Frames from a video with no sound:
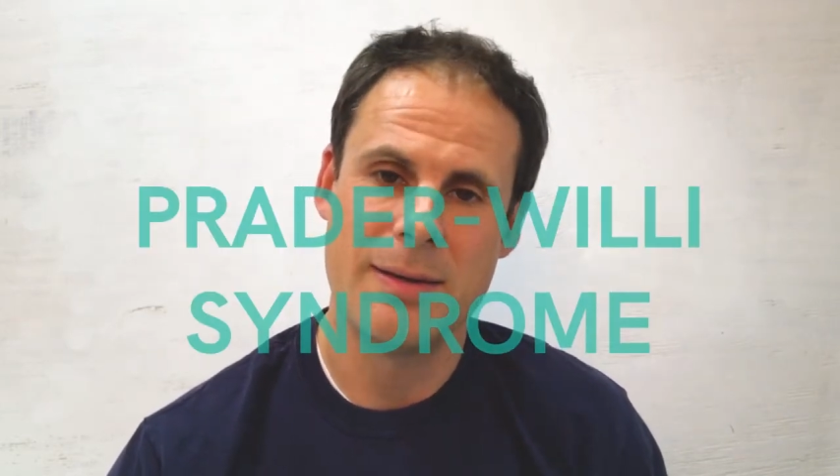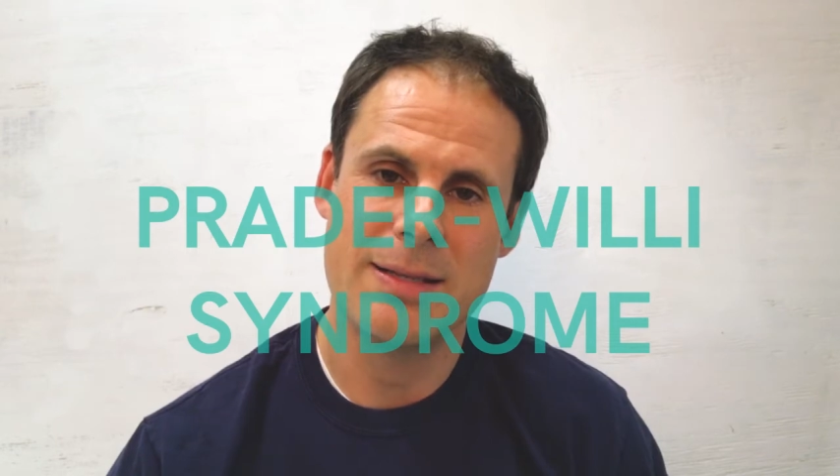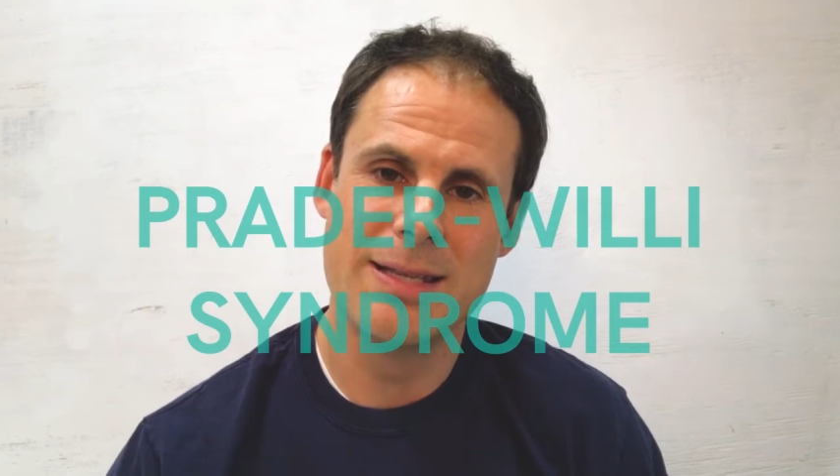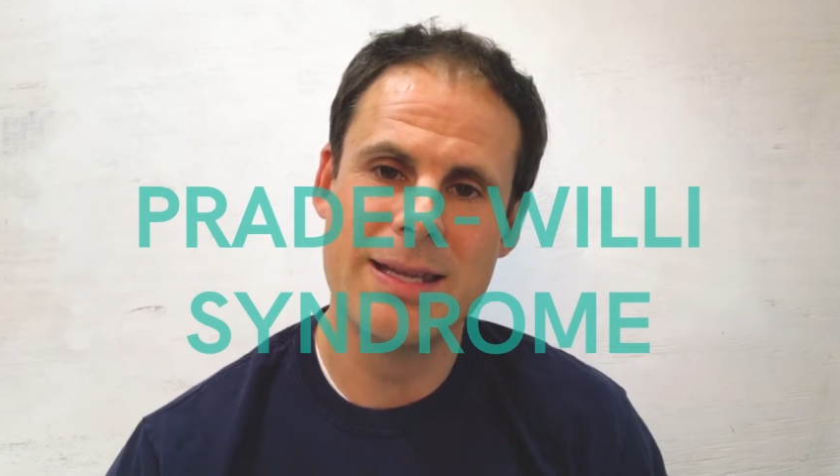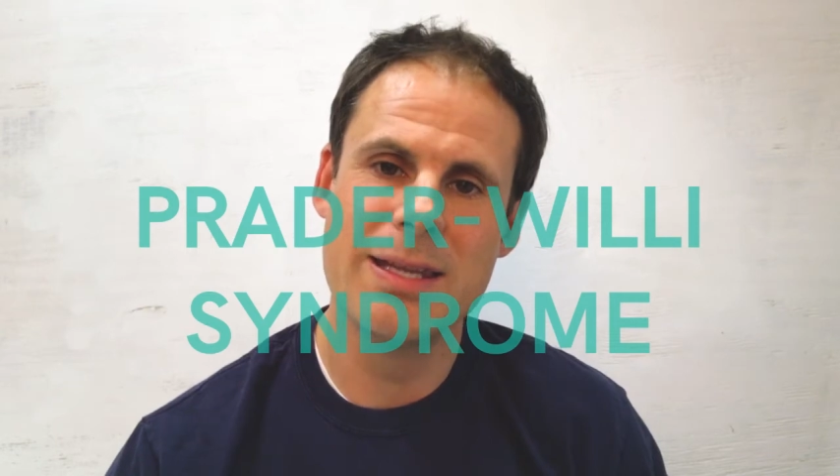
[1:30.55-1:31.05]

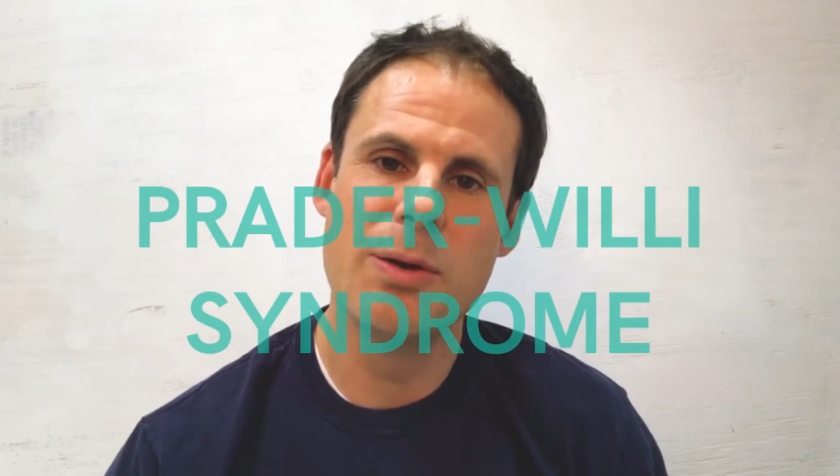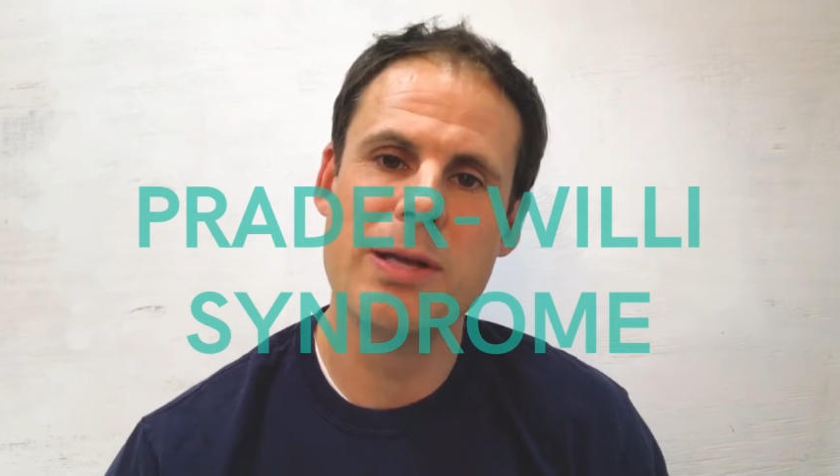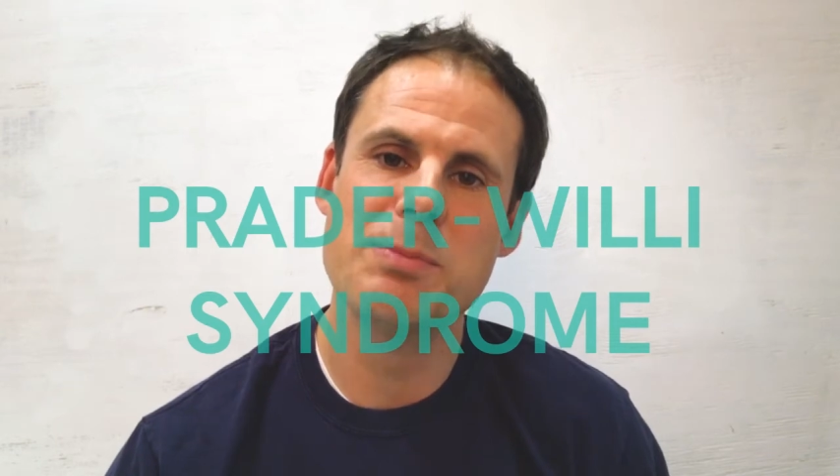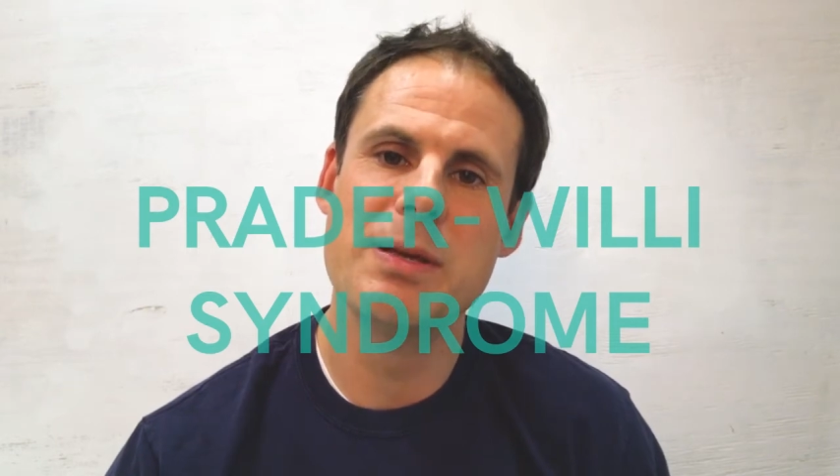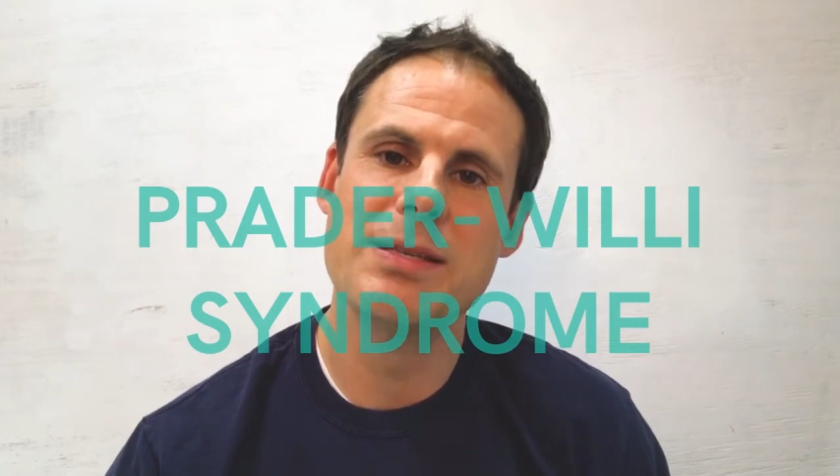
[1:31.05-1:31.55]
It's in the
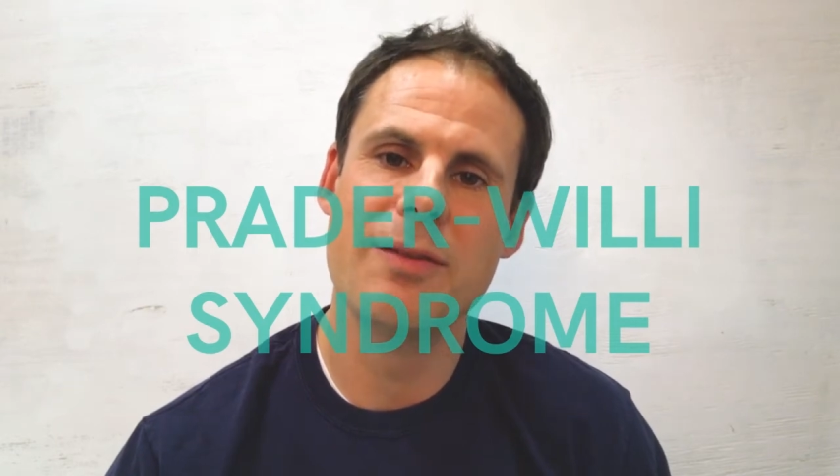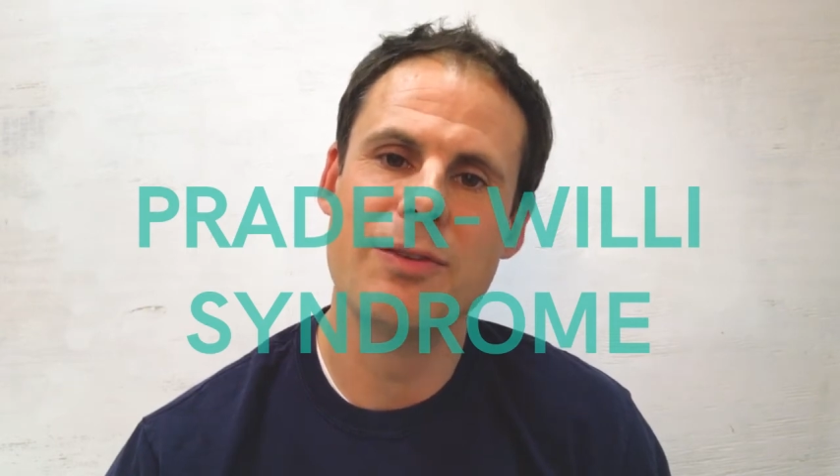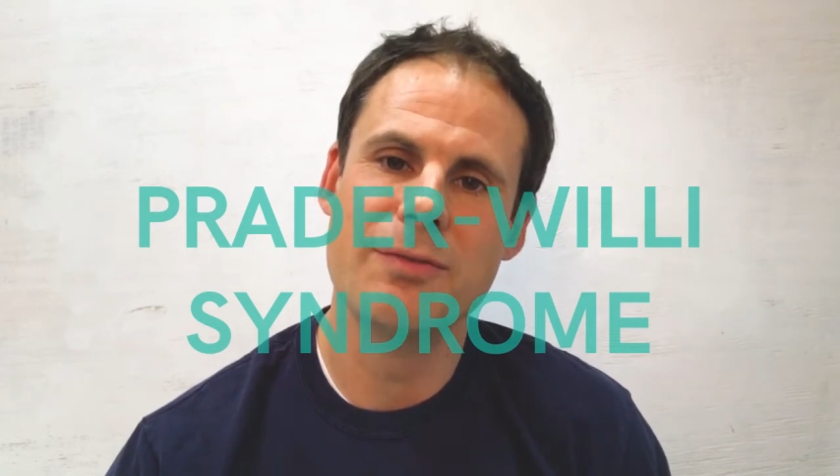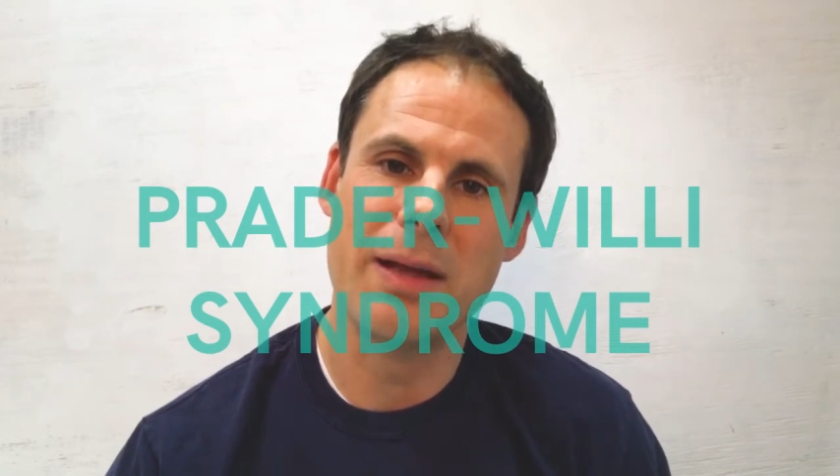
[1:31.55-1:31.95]
USP7